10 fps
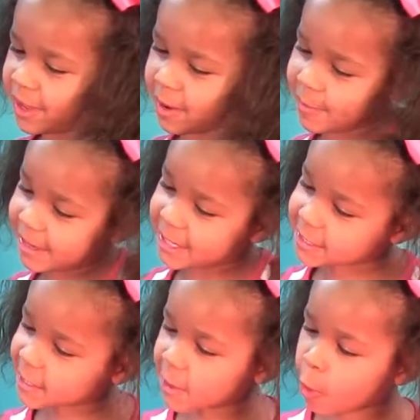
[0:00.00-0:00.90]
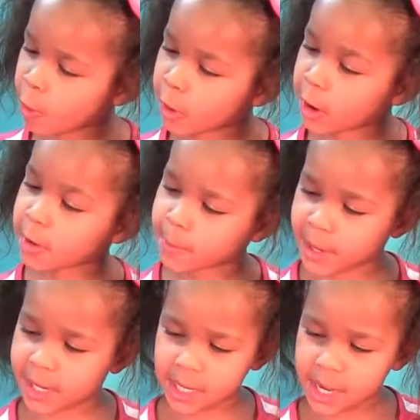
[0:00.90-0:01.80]
there because they're going on a
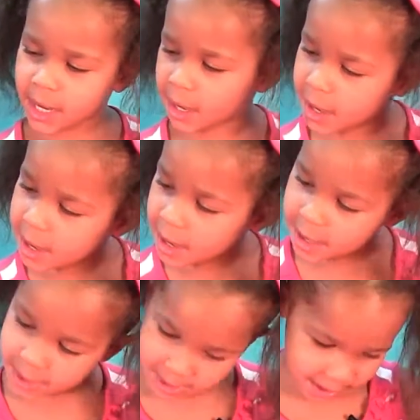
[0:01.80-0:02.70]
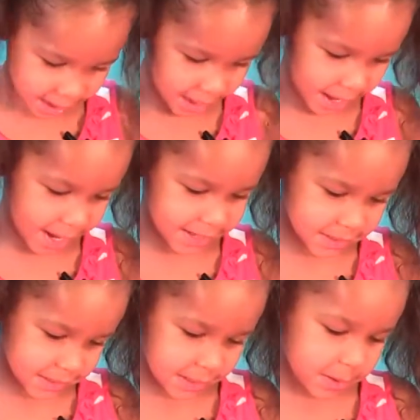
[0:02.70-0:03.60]
picnic. It
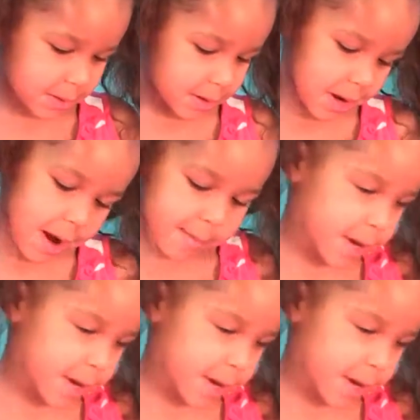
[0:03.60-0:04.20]
has to. I